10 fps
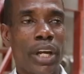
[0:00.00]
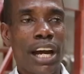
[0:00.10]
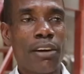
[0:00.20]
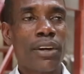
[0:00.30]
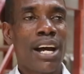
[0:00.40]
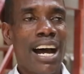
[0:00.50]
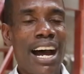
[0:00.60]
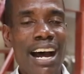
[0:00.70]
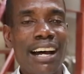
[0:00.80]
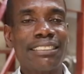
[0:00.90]
we have
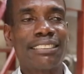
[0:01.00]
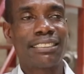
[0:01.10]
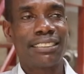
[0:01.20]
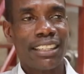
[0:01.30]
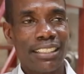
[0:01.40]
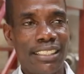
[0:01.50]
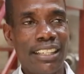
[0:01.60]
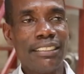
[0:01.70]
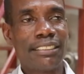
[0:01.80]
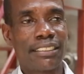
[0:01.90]
has
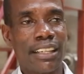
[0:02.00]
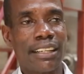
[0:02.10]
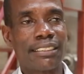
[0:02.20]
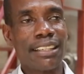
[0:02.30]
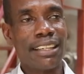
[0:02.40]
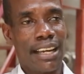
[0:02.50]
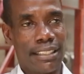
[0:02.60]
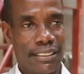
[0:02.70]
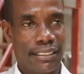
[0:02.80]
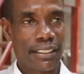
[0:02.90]
these
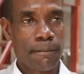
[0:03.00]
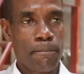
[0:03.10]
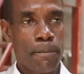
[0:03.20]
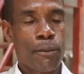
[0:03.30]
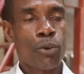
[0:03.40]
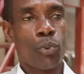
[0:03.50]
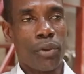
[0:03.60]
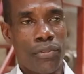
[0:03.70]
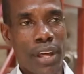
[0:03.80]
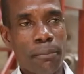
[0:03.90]
standards
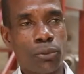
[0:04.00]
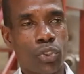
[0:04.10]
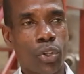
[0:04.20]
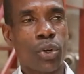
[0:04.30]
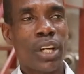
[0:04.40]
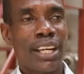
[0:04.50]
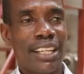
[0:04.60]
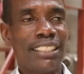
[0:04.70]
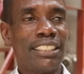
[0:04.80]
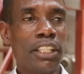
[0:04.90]
with them. So
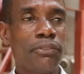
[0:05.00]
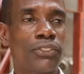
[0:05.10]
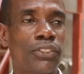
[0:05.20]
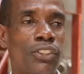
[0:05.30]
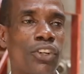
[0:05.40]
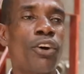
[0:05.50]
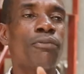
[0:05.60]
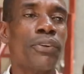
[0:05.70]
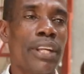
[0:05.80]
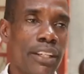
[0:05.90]
it gives
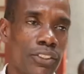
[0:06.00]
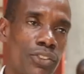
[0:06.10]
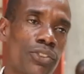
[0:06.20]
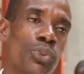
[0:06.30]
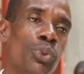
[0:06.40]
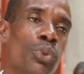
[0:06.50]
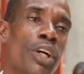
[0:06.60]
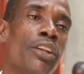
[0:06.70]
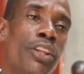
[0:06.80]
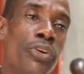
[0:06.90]
confidence to
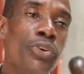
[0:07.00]
the